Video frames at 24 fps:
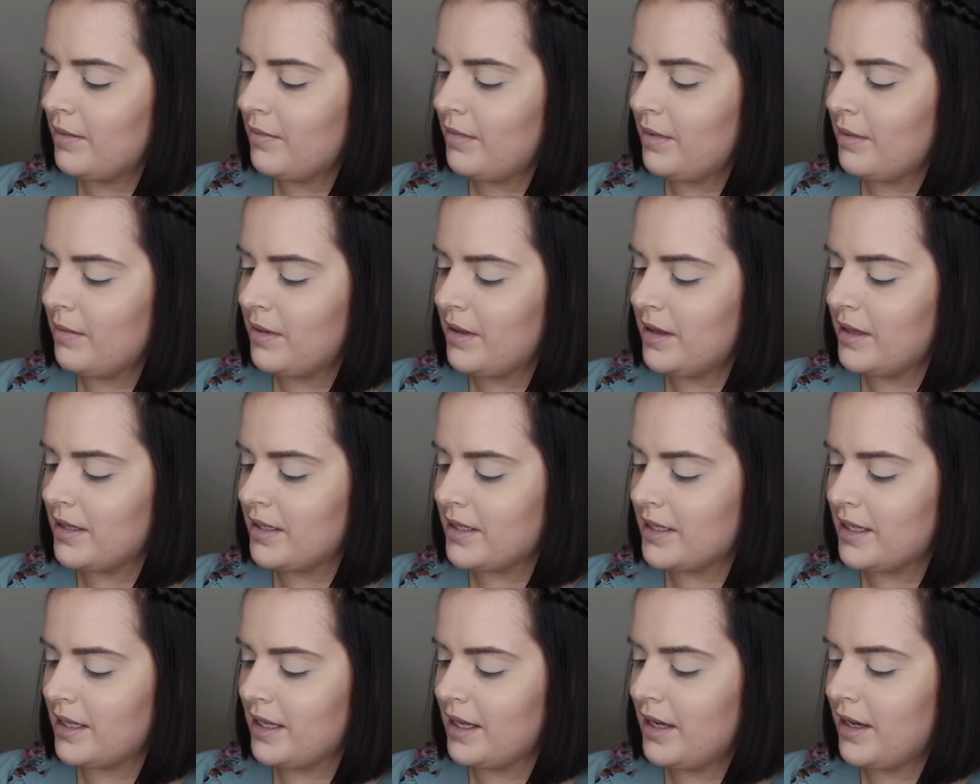Maybe
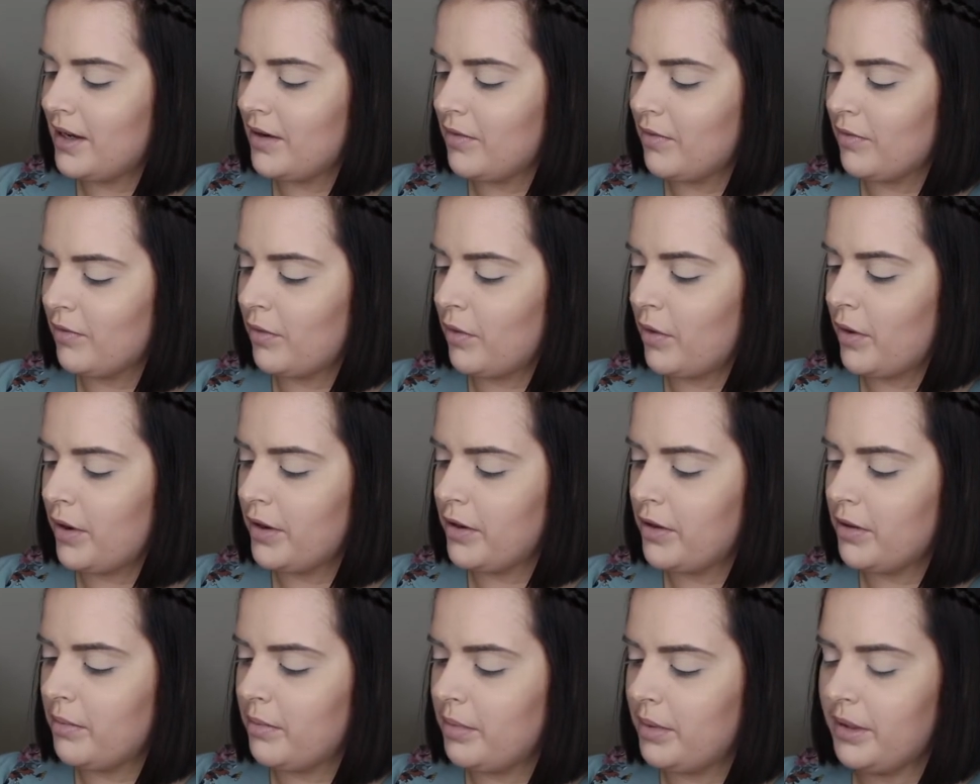this
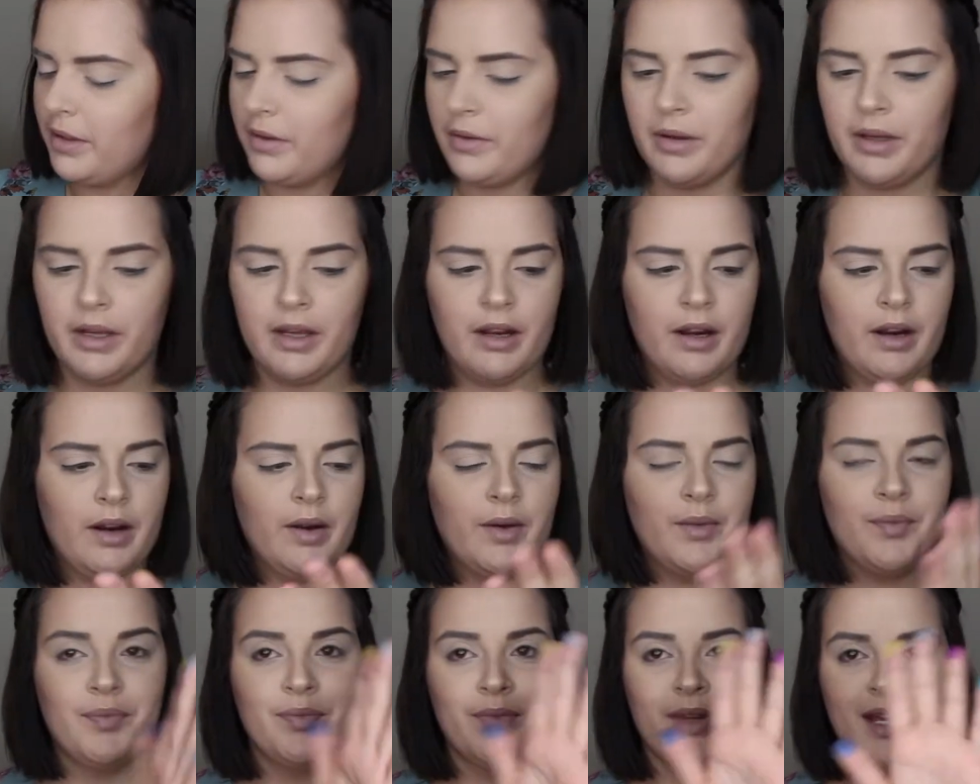royal blue
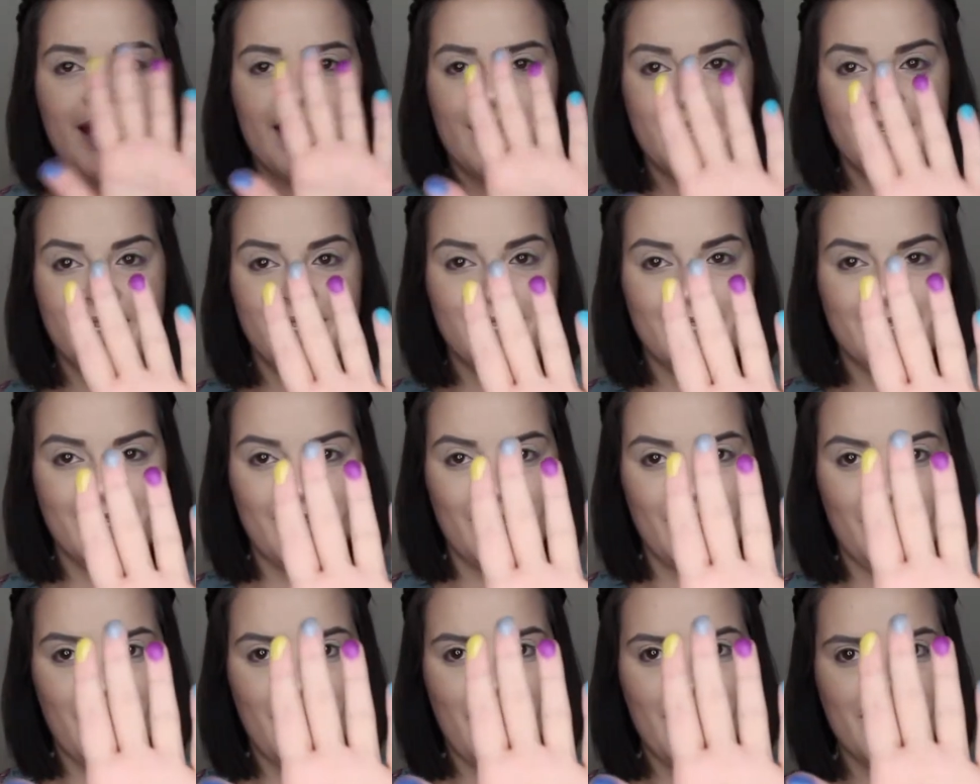here.
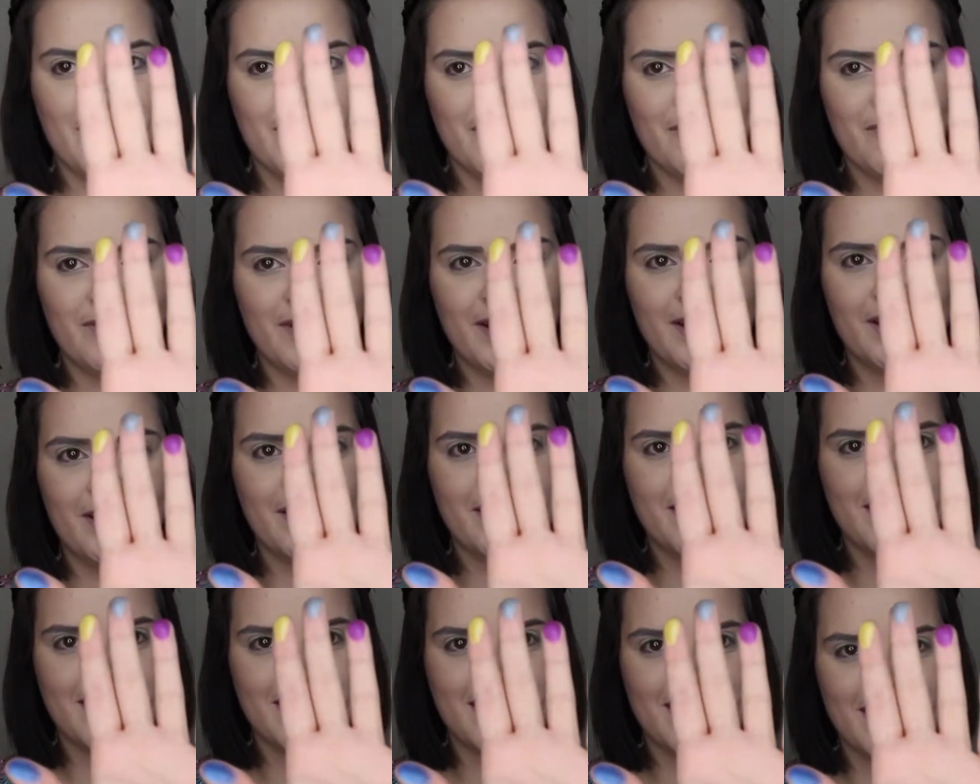So on the
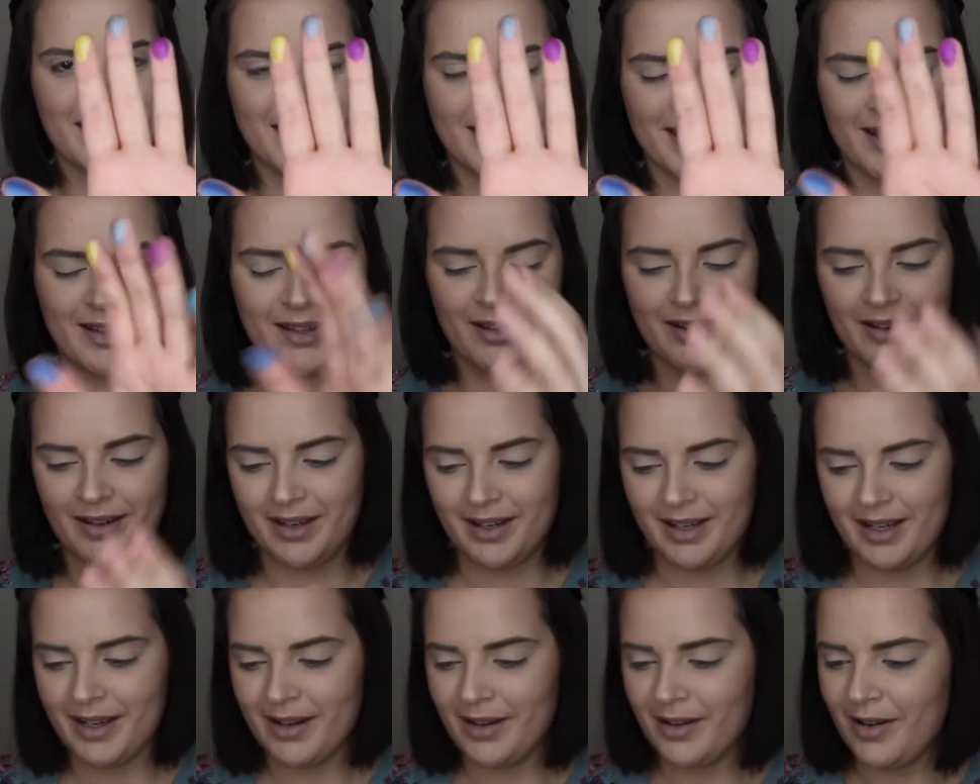fingers, these look
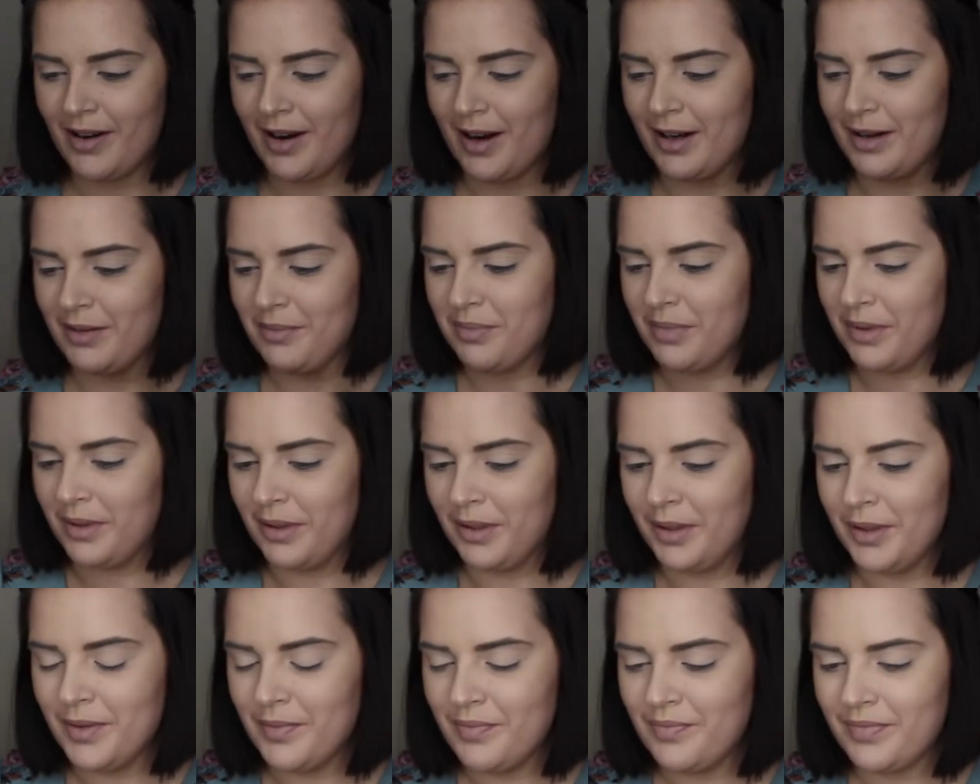
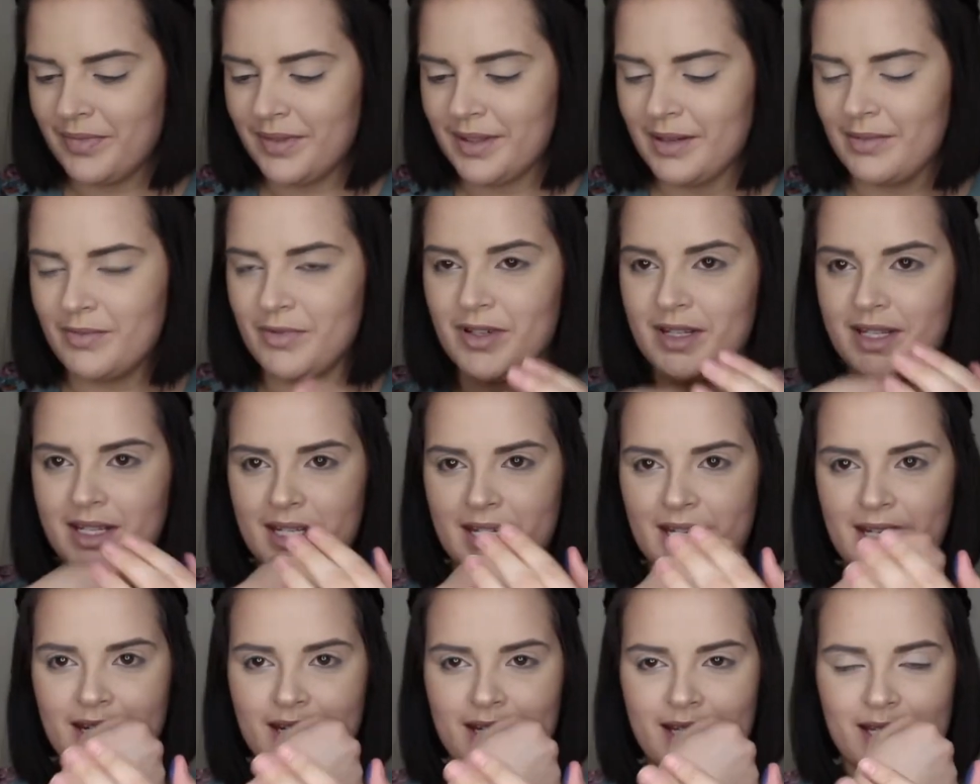incredible. I'm
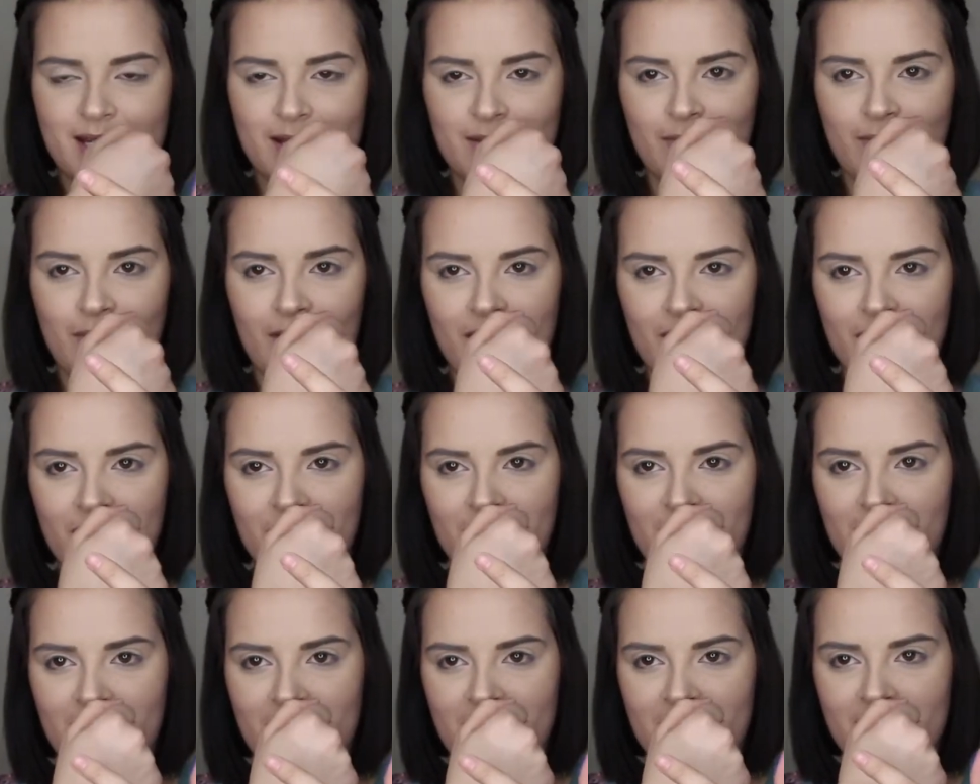just gonna
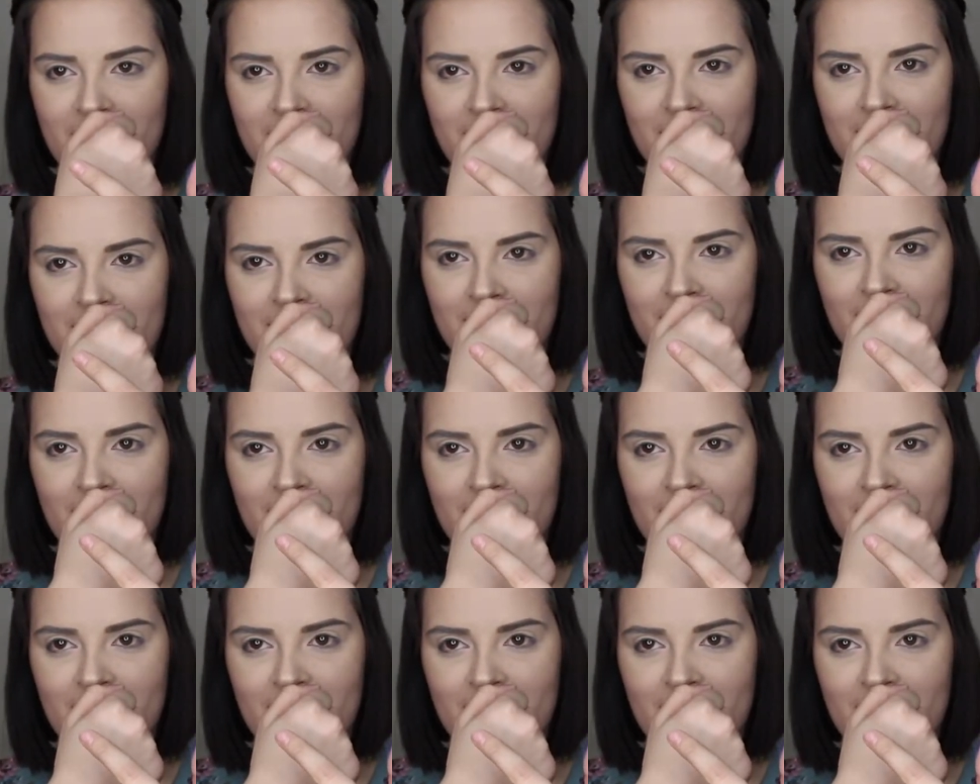swatch these.